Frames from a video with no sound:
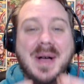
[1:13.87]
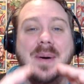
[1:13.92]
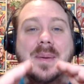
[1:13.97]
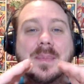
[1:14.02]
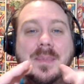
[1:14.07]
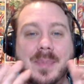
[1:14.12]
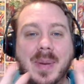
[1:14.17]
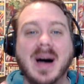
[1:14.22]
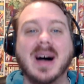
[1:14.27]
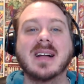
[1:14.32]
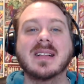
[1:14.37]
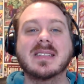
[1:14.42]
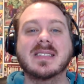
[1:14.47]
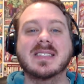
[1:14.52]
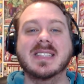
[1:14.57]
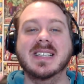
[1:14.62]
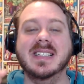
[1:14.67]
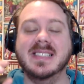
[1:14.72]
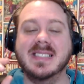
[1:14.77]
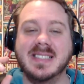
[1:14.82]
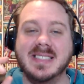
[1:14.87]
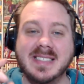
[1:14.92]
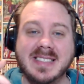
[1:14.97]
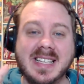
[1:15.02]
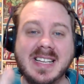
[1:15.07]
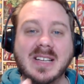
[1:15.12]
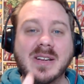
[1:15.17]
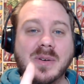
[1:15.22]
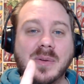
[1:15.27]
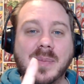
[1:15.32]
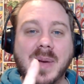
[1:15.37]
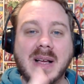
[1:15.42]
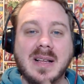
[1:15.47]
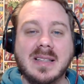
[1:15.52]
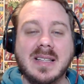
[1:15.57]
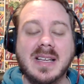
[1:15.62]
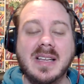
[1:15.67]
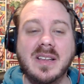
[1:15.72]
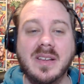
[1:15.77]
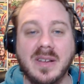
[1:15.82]
But the single best
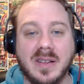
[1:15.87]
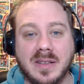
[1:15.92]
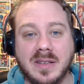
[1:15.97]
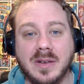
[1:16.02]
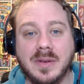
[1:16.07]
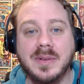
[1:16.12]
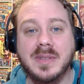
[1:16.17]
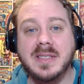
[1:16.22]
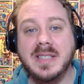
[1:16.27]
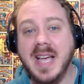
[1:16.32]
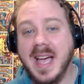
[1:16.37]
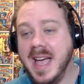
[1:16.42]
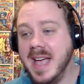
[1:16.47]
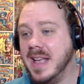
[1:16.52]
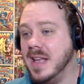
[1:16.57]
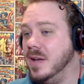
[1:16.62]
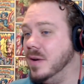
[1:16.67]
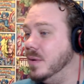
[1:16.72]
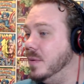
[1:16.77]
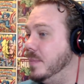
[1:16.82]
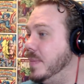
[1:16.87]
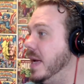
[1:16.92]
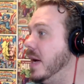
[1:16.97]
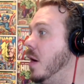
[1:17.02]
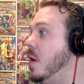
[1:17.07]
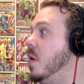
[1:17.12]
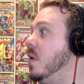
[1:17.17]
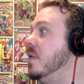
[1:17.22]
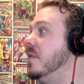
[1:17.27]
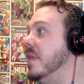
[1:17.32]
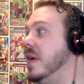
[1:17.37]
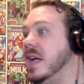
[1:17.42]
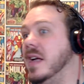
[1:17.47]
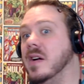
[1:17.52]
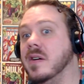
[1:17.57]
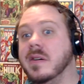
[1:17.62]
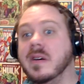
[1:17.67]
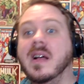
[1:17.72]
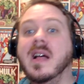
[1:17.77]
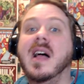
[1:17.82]
thing you can do is take your big old
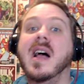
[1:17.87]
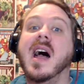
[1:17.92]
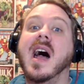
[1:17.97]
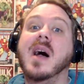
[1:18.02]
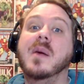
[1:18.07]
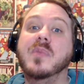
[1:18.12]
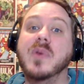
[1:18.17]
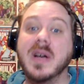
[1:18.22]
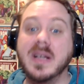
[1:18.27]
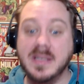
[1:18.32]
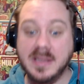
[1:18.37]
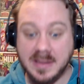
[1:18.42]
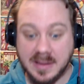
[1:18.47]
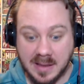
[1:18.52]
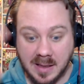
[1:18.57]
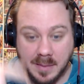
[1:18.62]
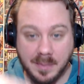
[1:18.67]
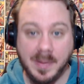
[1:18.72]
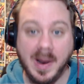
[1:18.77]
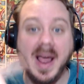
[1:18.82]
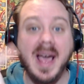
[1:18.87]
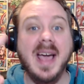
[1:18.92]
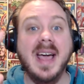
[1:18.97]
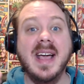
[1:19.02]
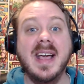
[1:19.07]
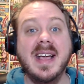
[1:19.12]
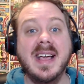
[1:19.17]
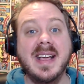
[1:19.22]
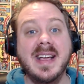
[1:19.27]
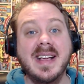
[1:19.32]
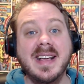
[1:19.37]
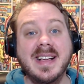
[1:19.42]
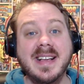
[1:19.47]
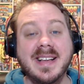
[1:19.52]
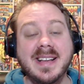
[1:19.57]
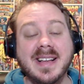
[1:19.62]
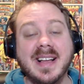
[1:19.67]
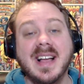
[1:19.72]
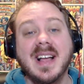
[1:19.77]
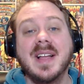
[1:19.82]
finger and press
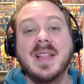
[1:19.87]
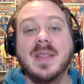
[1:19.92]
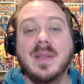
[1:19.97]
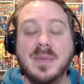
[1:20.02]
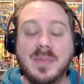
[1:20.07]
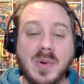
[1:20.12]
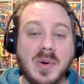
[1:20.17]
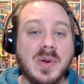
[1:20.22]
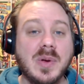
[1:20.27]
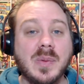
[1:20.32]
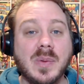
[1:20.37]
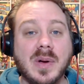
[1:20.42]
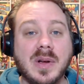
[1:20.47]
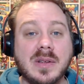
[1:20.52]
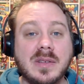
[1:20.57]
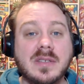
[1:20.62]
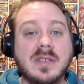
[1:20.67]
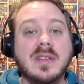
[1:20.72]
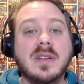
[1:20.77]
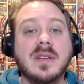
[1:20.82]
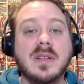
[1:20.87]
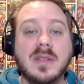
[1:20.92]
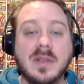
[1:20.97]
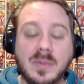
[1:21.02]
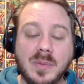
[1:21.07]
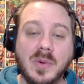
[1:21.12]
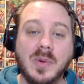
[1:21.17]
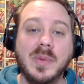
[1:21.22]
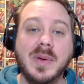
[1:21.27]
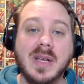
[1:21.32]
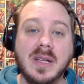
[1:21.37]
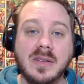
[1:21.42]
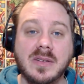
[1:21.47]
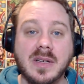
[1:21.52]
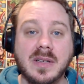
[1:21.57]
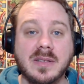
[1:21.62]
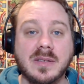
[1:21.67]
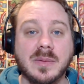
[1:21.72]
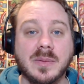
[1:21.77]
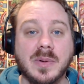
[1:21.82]
play. The more you watch, the more we can
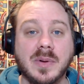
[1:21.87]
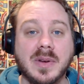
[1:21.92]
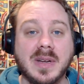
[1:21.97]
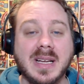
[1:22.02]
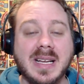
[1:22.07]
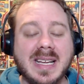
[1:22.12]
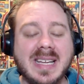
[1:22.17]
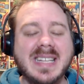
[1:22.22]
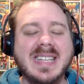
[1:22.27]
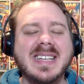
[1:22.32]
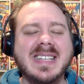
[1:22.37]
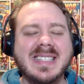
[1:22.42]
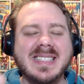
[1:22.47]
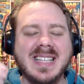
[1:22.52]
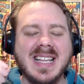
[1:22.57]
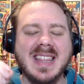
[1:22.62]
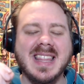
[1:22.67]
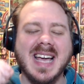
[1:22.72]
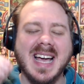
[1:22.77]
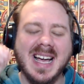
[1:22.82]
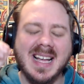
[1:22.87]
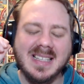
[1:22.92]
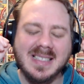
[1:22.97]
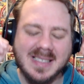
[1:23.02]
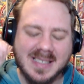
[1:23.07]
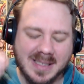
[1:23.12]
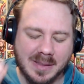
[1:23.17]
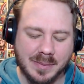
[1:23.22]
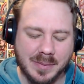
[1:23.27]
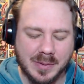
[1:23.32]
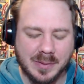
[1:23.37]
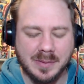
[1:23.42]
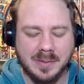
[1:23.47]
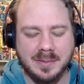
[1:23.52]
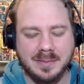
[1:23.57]
change the world. It is that simple.